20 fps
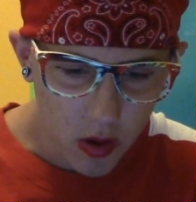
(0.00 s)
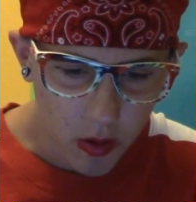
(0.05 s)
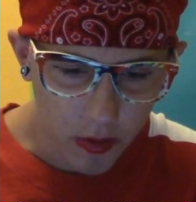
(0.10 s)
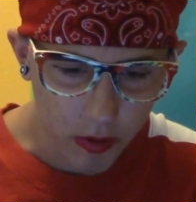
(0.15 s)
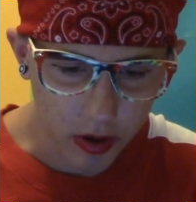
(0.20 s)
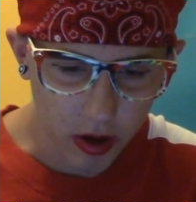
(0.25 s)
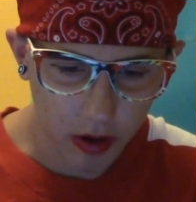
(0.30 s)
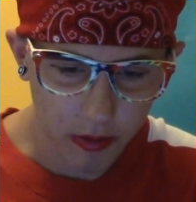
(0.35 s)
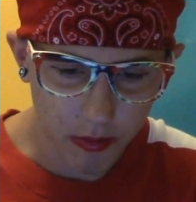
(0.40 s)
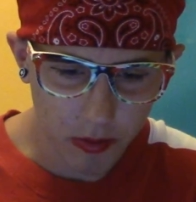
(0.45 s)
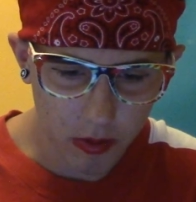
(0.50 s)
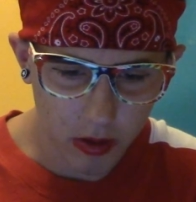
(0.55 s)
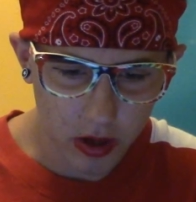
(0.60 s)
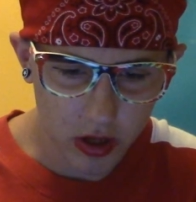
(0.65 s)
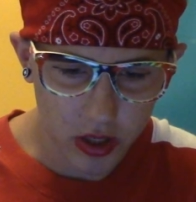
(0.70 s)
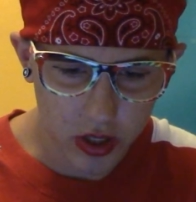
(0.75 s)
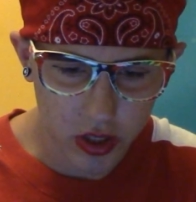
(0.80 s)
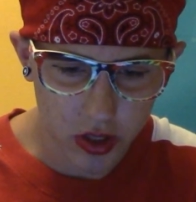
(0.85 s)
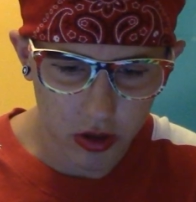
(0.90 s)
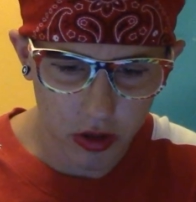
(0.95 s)
We crept
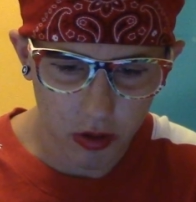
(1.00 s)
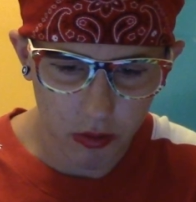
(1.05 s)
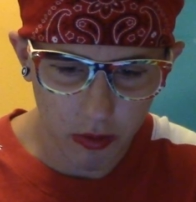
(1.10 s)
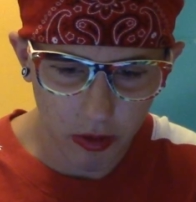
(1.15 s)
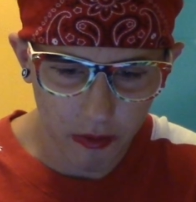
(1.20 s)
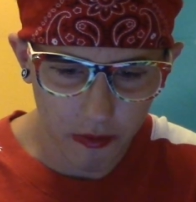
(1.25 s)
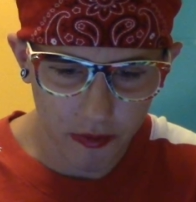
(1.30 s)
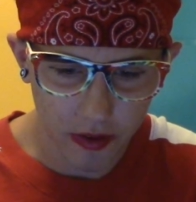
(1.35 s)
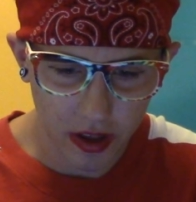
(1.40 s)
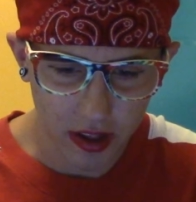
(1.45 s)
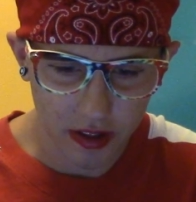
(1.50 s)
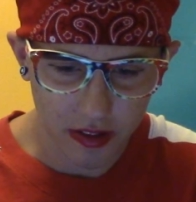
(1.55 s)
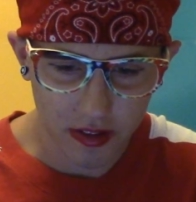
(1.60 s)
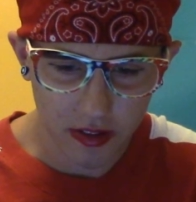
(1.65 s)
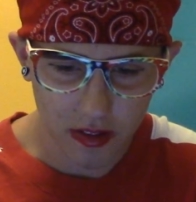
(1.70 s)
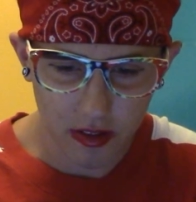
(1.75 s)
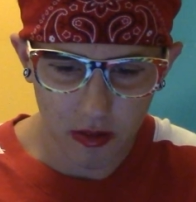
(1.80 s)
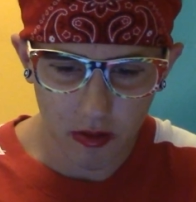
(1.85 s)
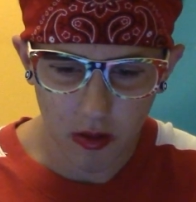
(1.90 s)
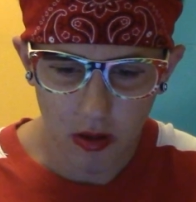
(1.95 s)
around shooting red
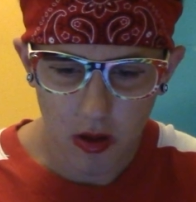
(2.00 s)
vests